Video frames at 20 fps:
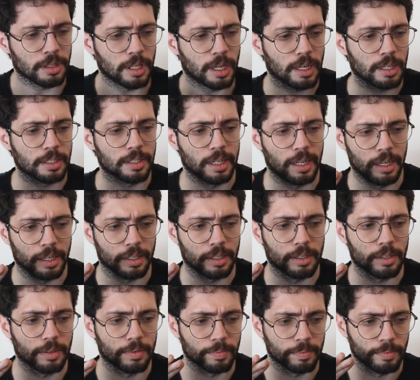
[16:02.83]
that is
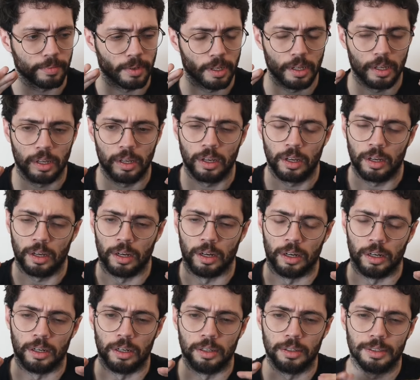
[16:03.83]

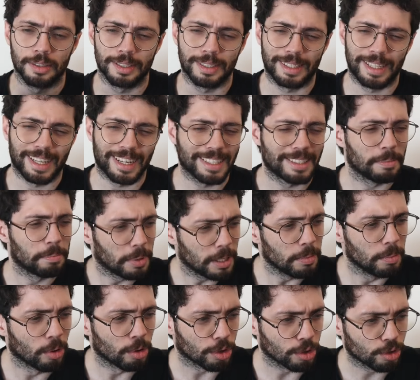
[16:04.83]
that is a bit
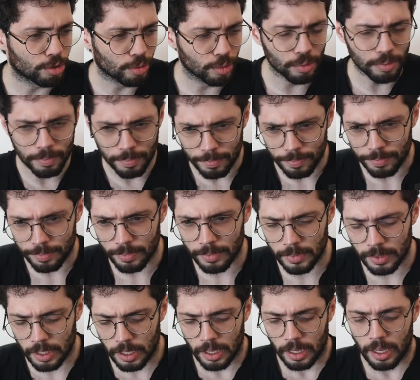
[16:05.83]
more useful.
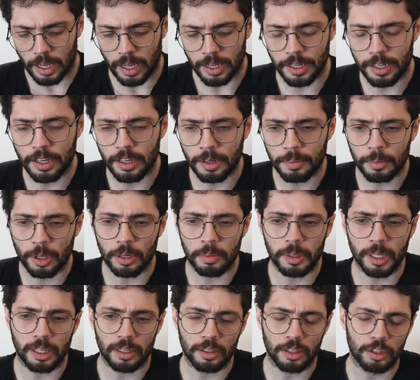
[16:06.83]
And here I'm going
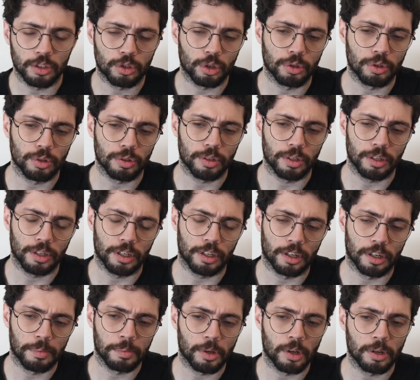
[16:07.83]

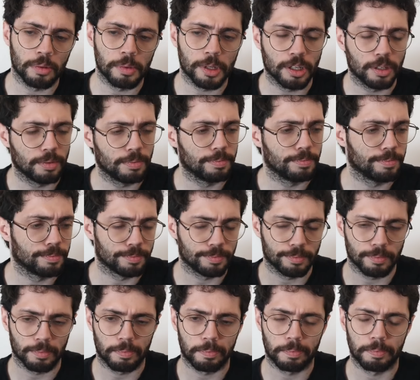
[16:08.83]
to be
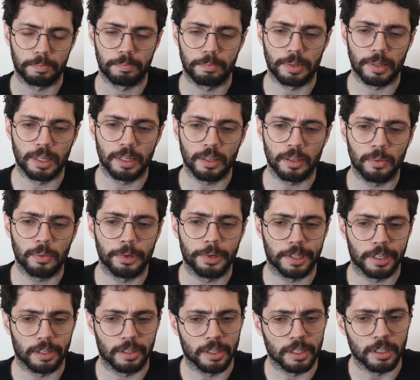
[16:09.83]
playing
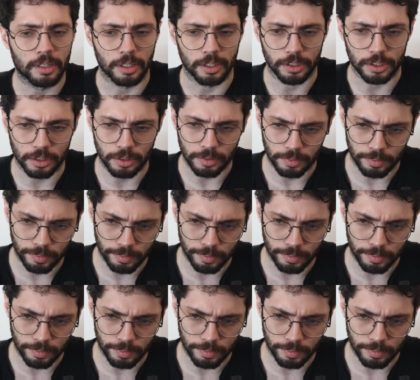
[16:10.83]
with a linked list.